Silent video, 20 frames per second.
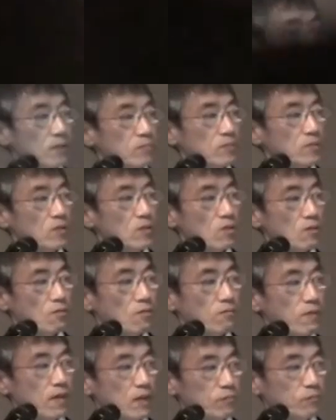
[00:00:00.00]
dam
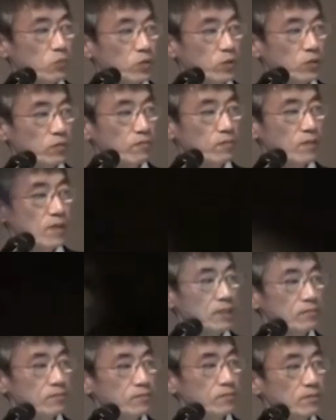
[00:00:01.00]

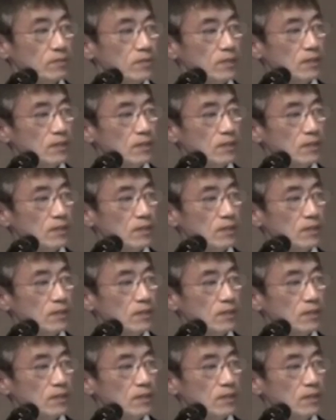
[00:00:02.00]
5.5